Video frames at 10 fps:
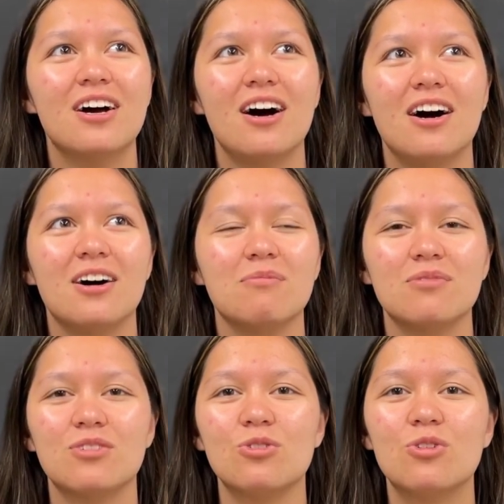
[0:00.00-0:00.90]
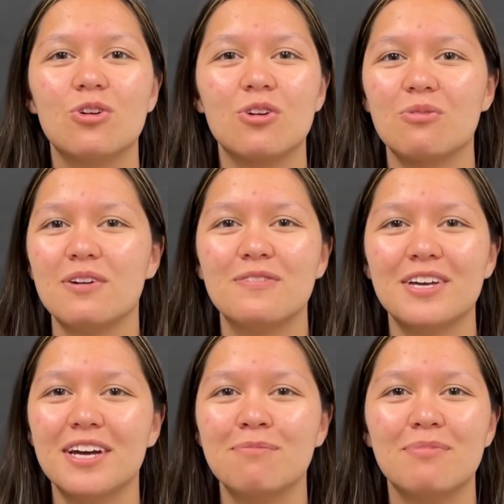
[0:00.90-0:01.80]
Google or
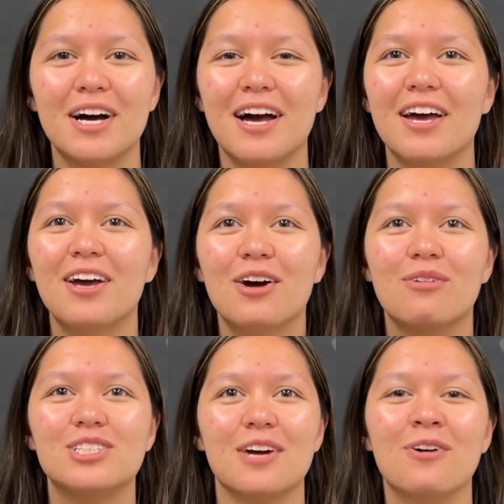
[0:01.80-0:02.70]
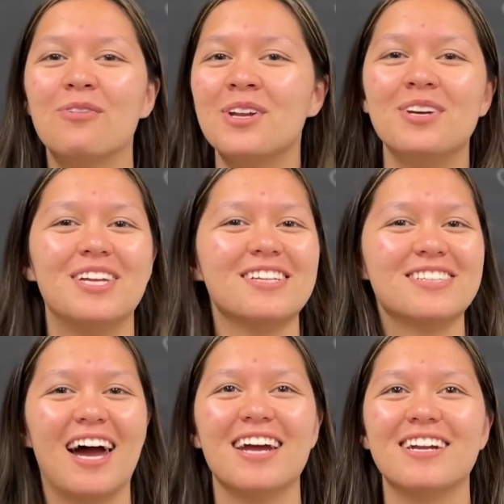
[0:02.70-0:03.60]
Rivian, but whichever one you
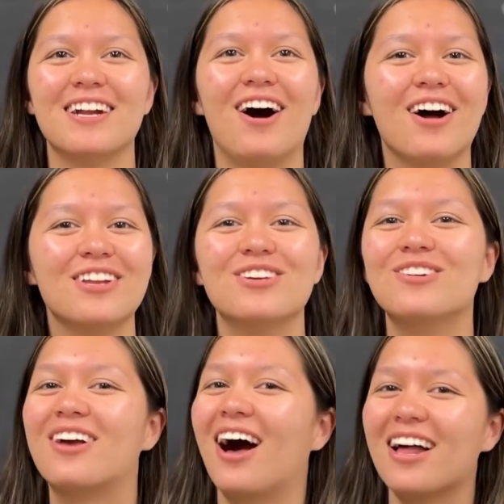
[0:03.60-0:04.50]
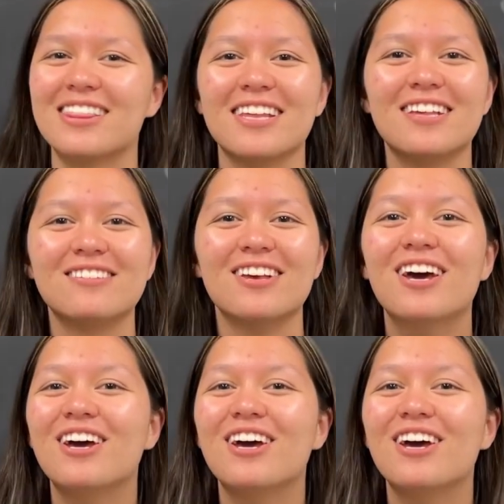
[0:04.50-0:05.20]
decided on, you got this.